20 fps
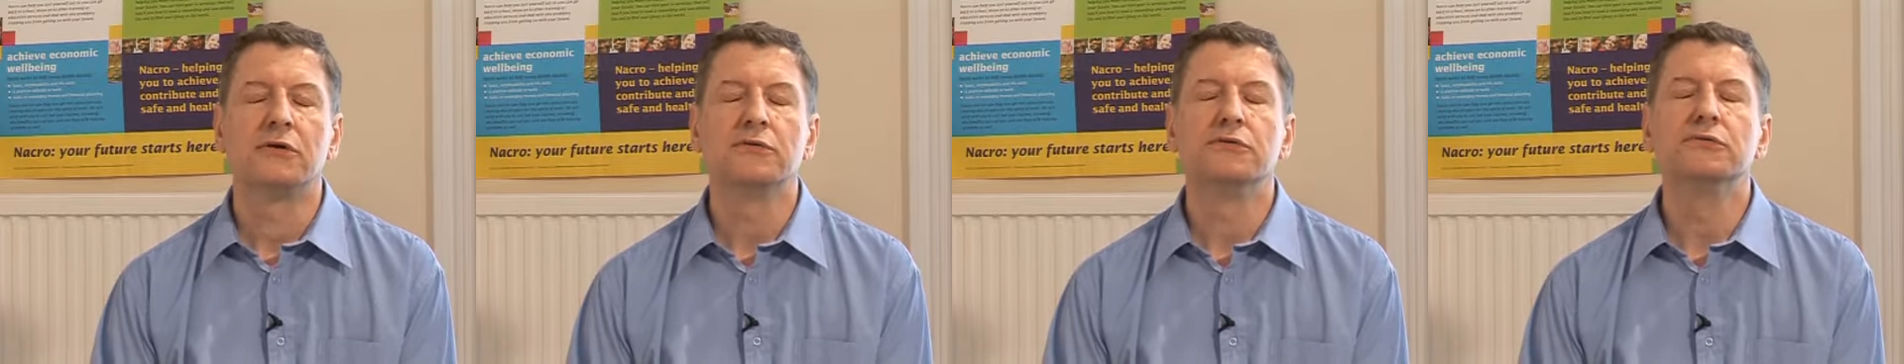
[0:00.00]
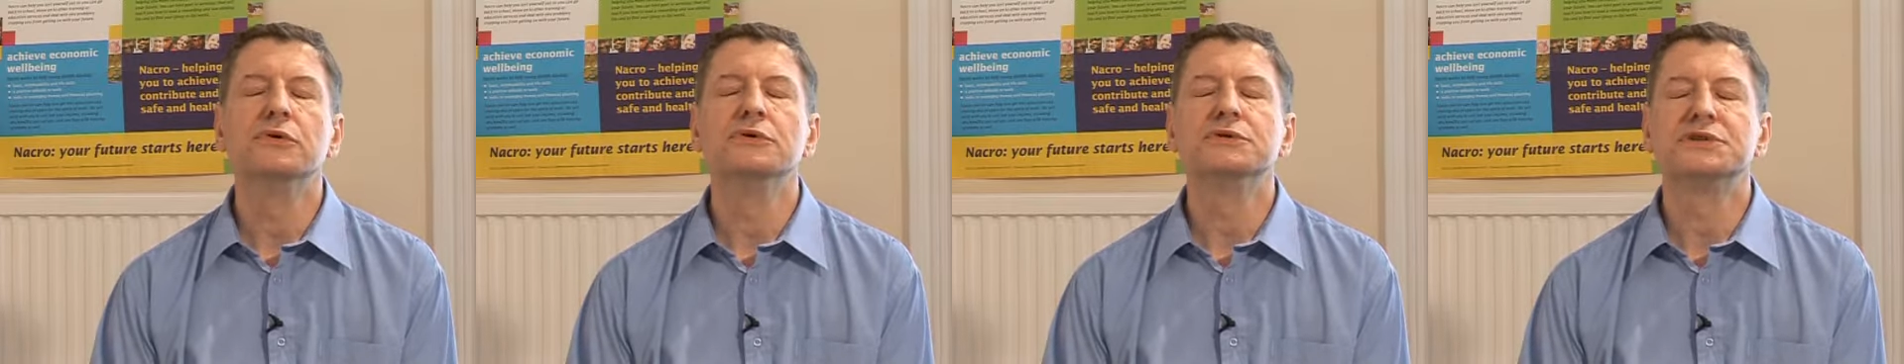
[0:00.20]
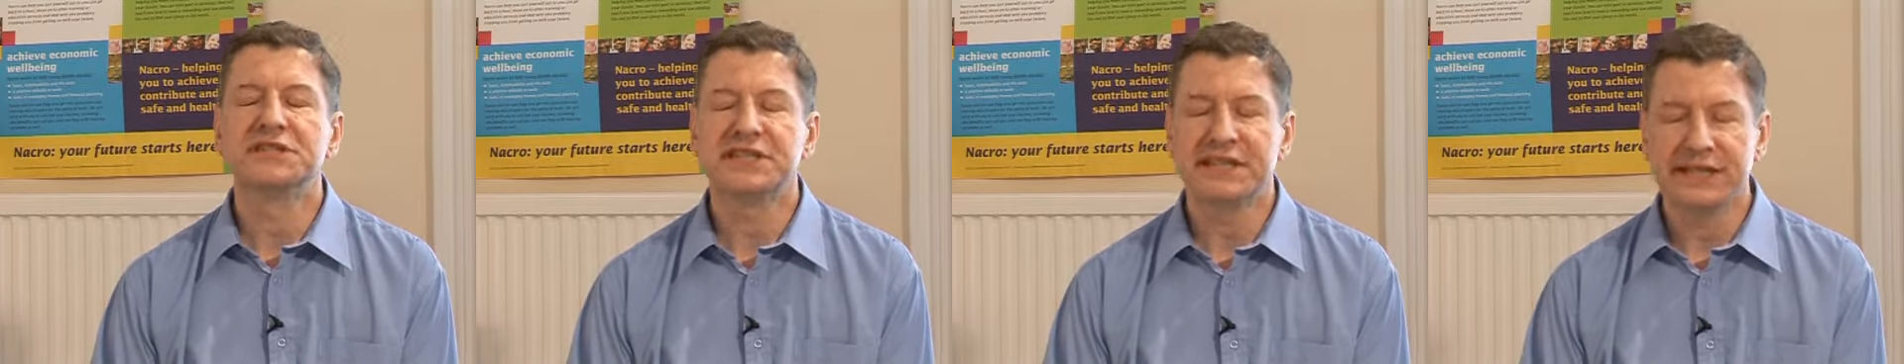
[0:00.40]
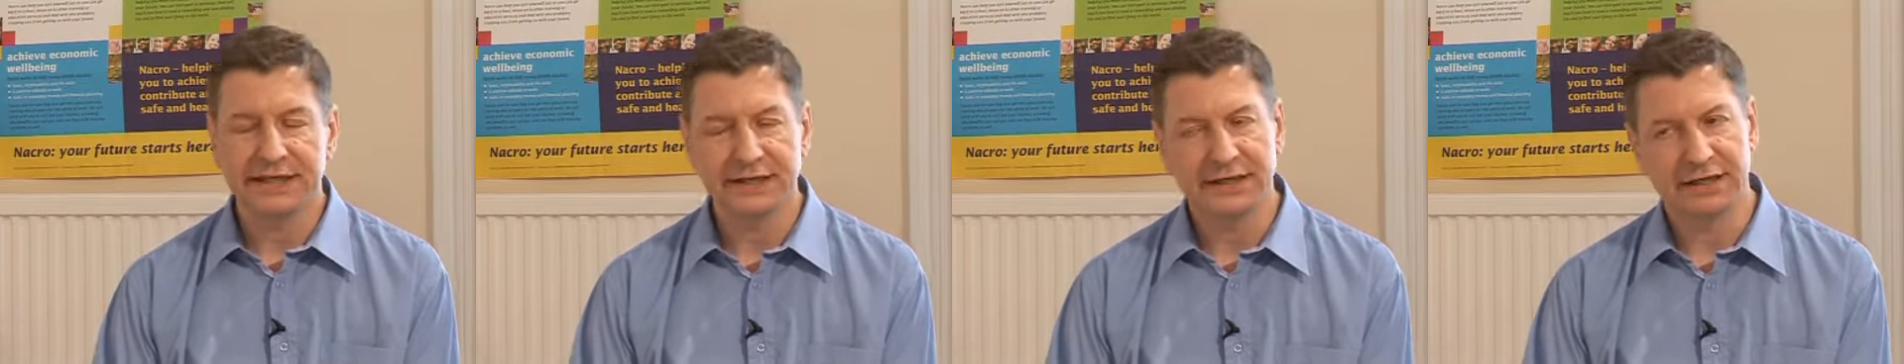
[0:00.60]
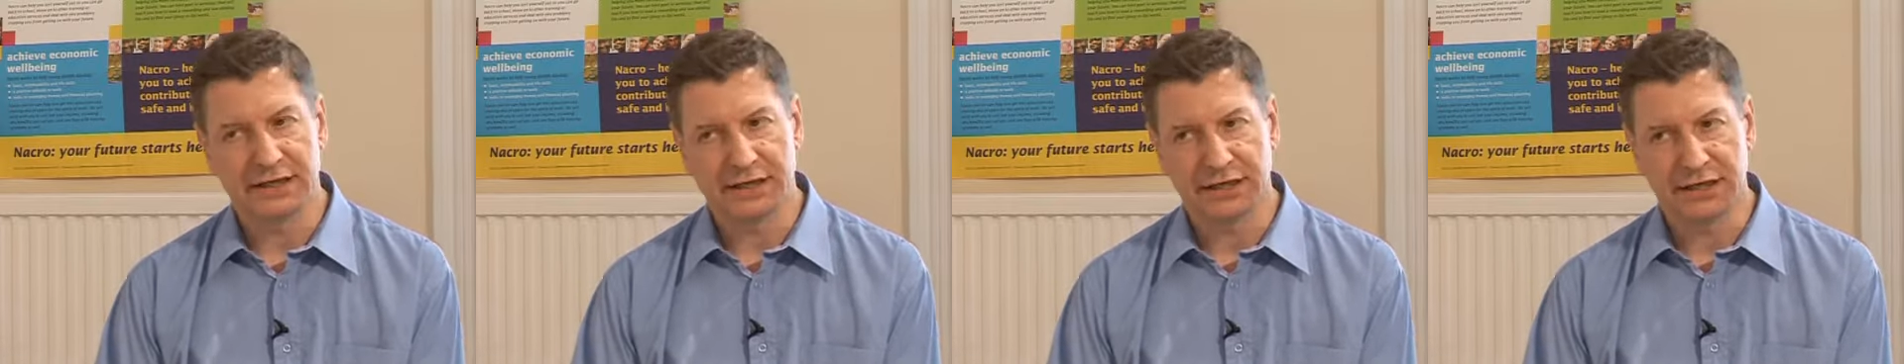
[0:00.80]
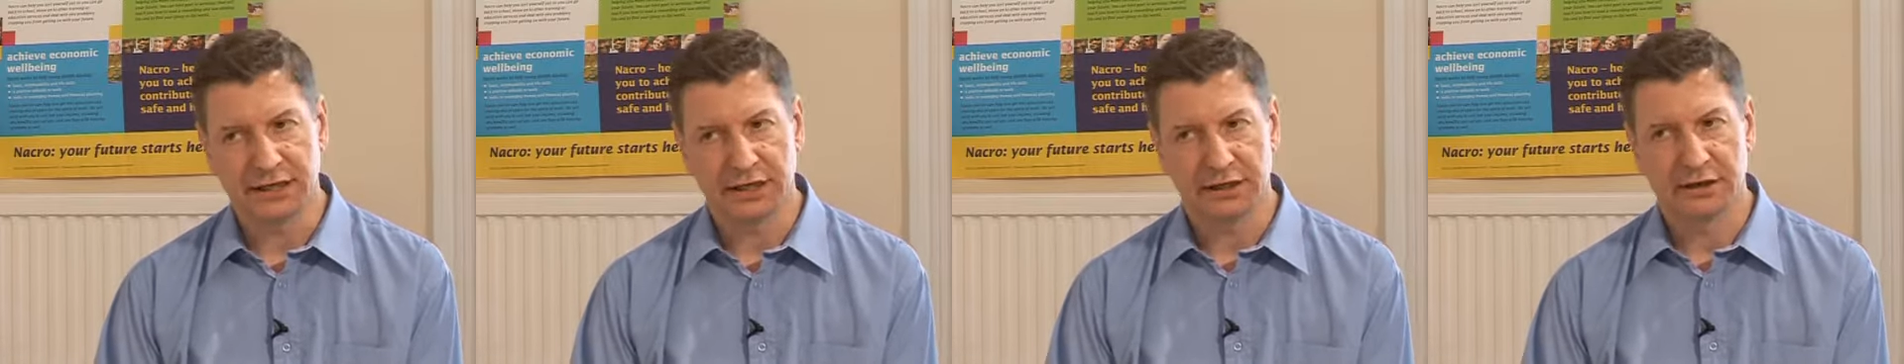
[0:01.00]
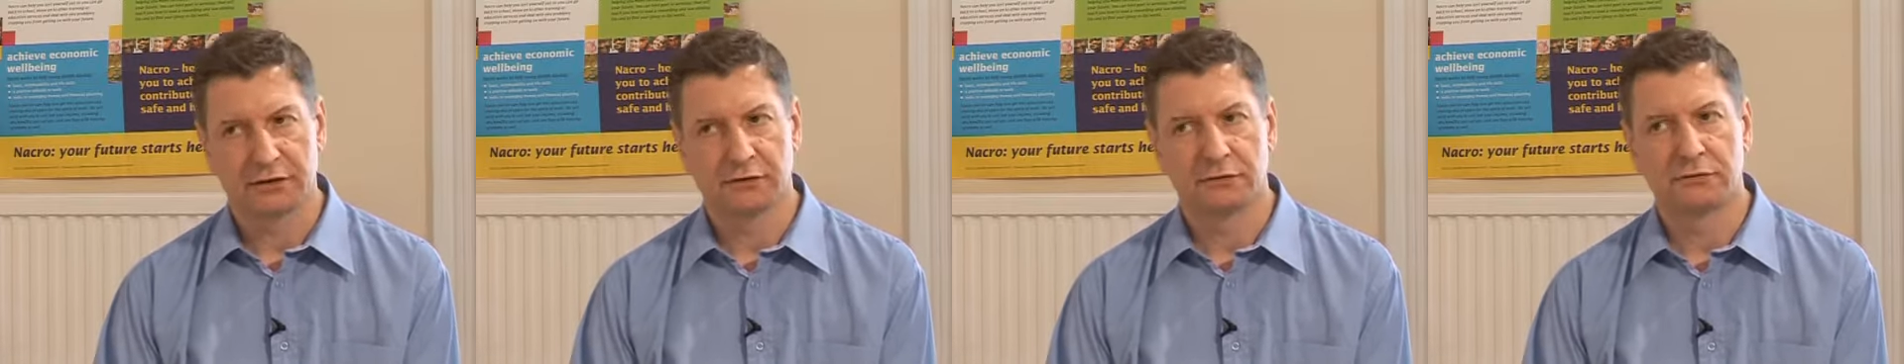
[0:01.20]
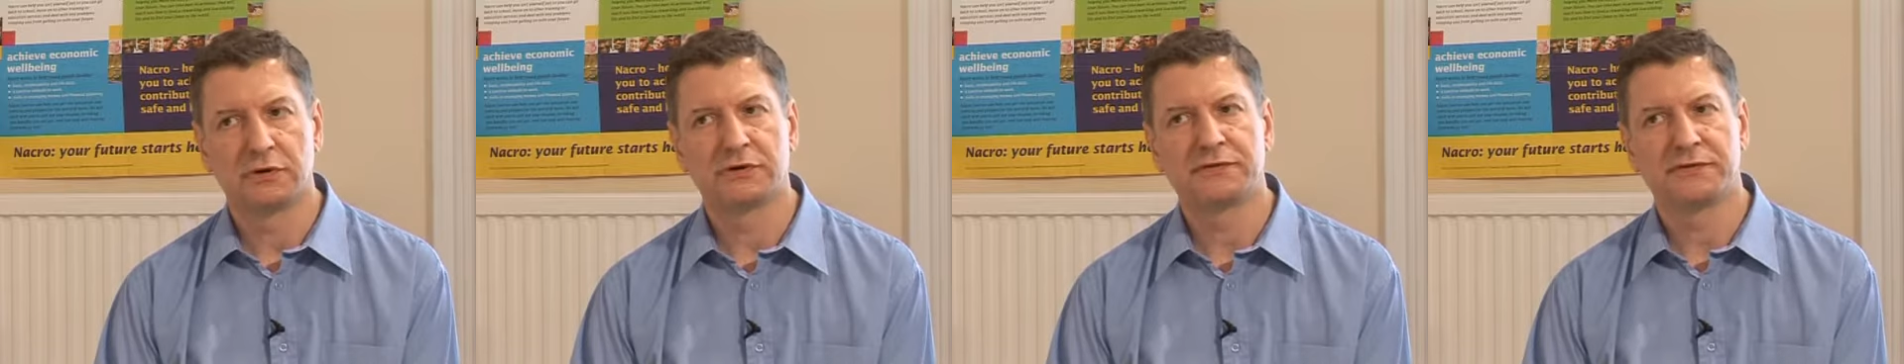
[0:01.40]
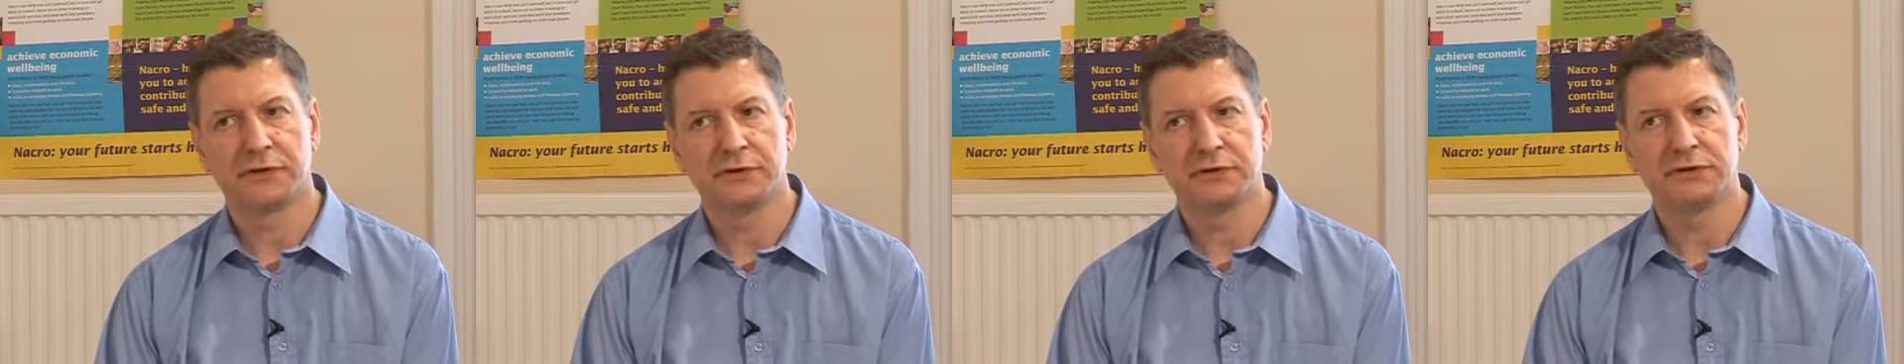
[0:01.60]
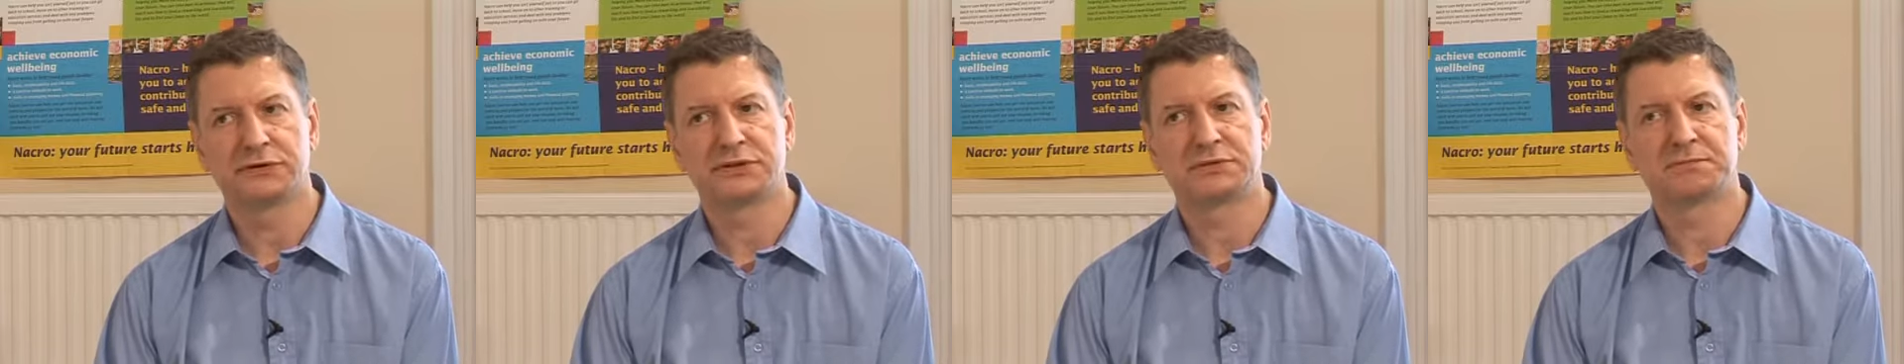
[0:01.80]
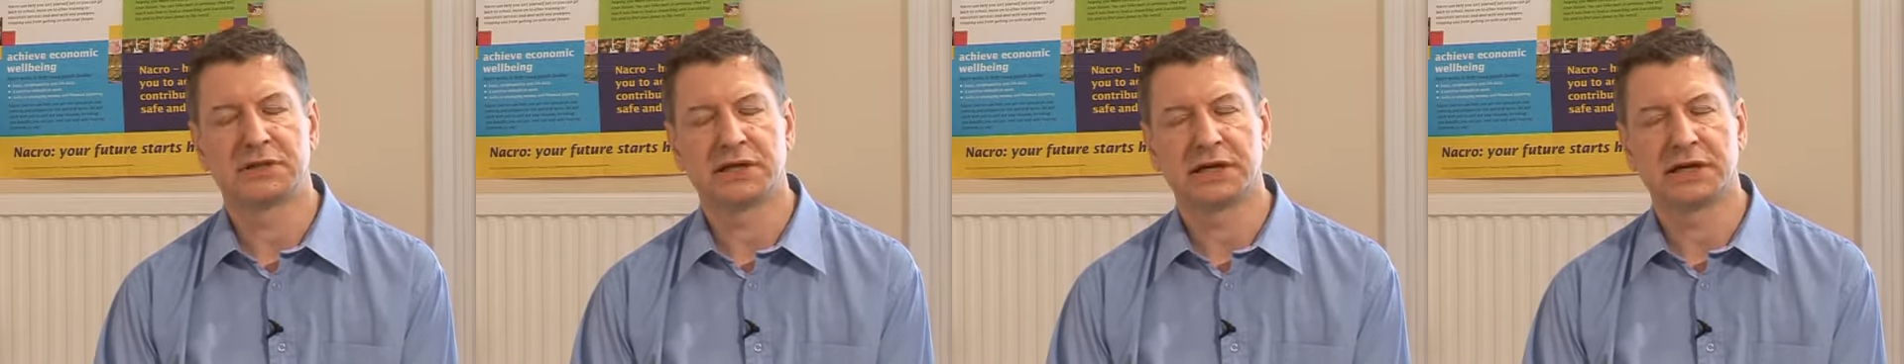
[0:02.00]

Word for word: routinely refused